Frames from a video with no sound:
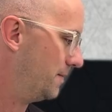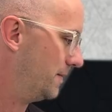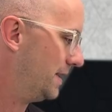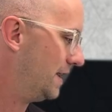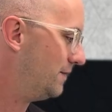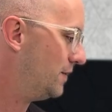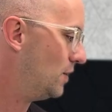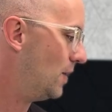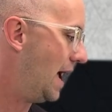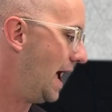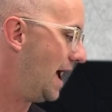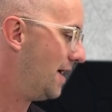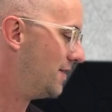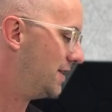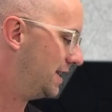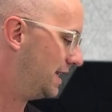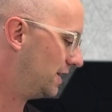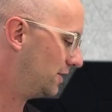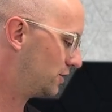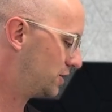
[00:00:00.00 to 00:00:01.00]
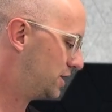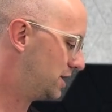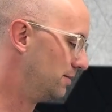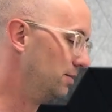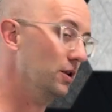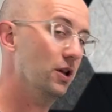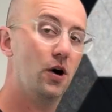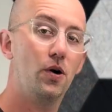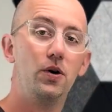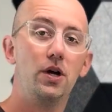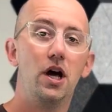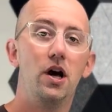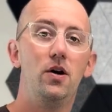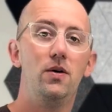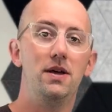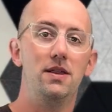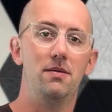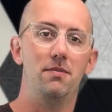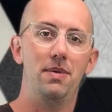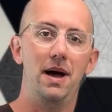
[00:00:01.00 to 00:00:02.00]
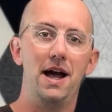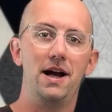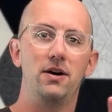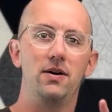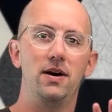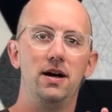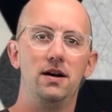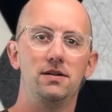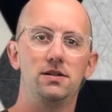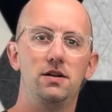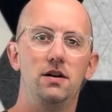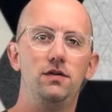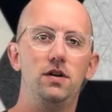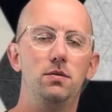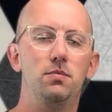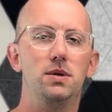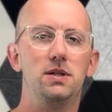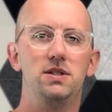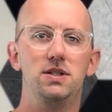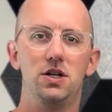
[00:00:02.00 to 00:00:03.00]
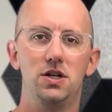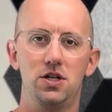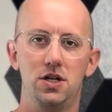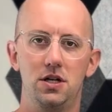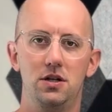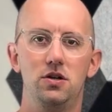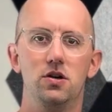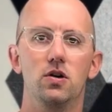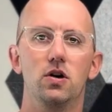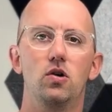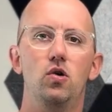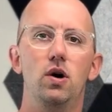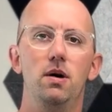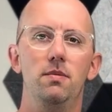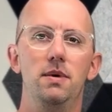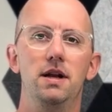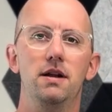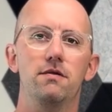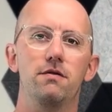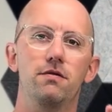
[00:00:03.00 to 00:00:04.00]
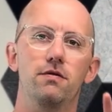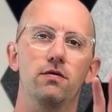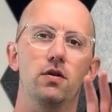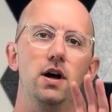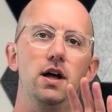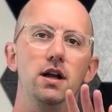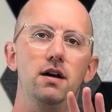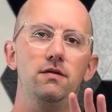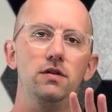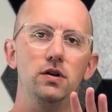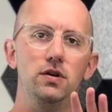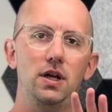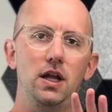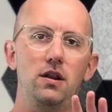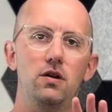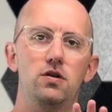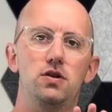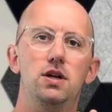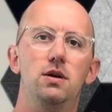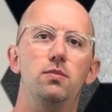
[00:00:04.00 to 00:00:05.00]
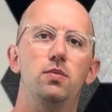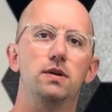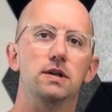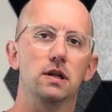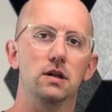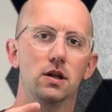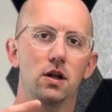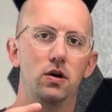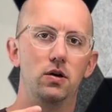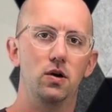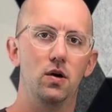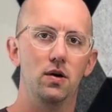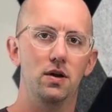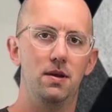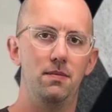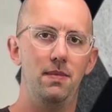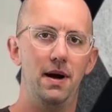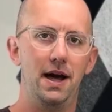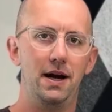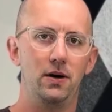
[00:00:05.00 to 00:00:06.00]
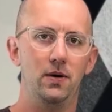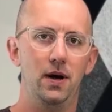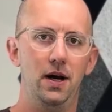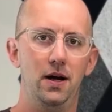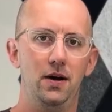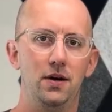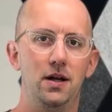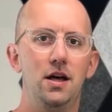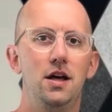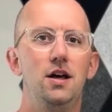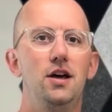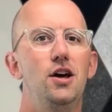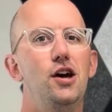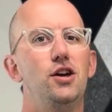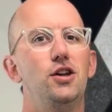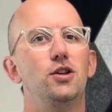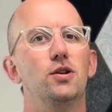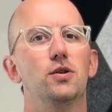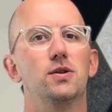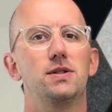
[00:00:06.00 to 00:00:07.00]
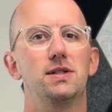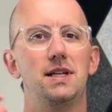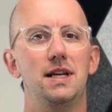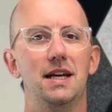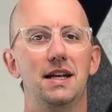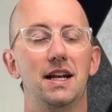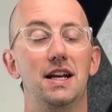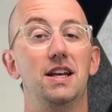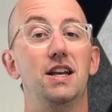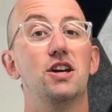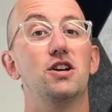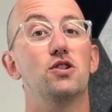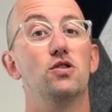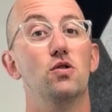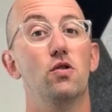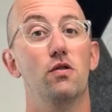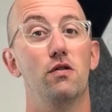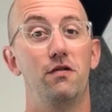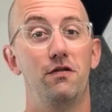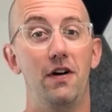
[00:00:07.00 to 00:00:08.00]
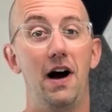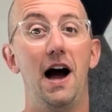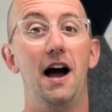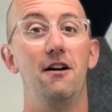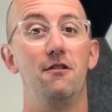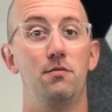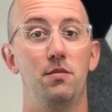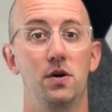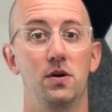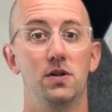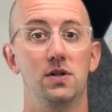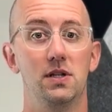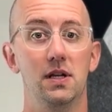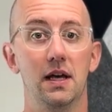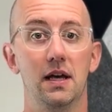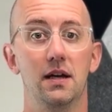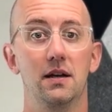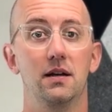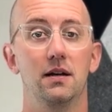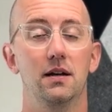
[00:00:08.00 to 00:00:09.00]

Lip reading: if you add the dealership logo in the background, so if you position your equipment in front of your dealership with the logo in the background, you'll see an additional 5%